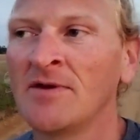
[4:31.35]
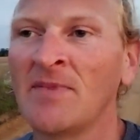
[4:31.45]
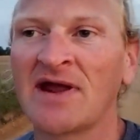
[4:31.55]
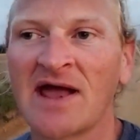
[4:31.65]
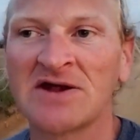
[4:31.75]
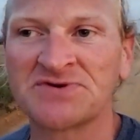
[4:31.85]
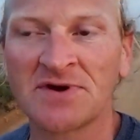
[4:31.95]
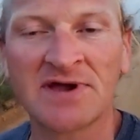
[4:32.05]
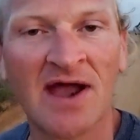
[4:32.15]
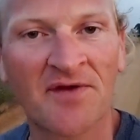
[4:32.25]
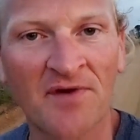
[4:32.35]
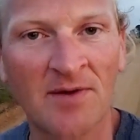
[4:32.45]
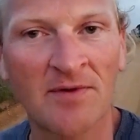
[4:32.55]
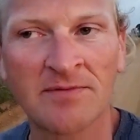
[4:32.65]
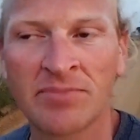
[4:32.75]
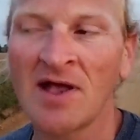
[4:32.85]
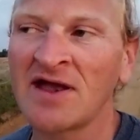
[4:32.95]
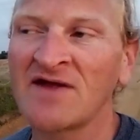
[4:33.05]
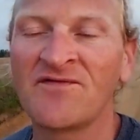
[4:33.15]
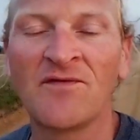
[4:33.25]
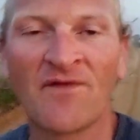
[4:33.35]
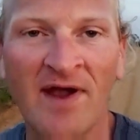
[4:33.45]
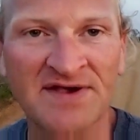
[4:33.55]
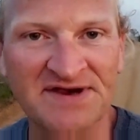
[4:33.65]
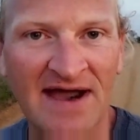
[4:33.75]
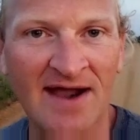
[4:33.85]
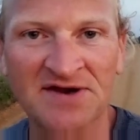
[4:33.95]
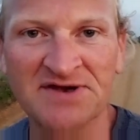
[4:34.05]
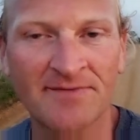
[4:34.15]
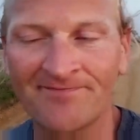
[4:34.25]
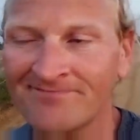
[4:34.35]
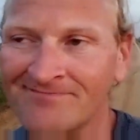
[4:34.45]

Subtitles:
might have got drunk, got in trouble. Probably had a few friends die or something.